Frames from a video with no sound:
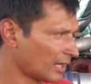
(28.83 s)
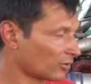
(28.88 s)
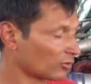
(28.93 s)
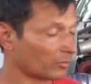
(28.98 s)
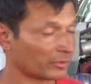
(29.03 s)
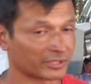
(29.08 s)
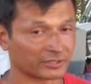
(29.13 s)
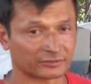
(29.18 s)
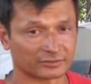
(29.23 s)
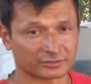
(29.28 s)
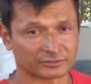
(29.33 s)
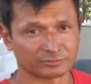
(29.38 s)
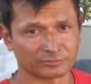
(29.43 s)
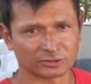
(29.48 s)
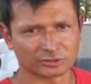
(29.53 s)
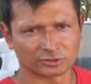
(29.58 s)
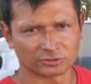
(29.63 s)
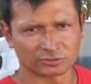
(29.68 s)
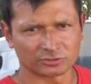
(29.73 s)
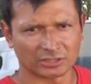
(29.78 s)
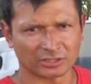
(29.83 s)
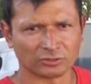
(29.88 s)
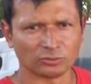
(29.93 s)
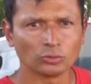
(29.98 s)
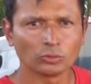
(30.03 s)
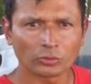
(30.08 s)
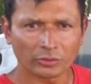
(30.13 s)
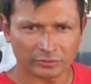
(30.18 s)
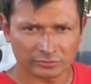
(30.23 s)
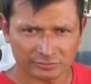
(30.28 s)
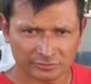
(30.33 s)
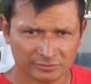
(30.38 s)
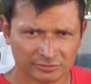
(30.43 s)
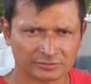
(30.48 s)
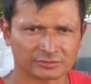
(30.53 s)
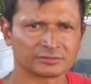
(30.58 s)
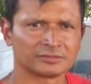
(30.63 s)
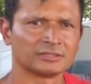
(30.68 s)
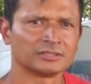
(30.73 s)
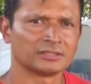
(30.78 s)
automatic transmission,
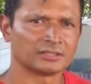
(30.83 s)
Endurant,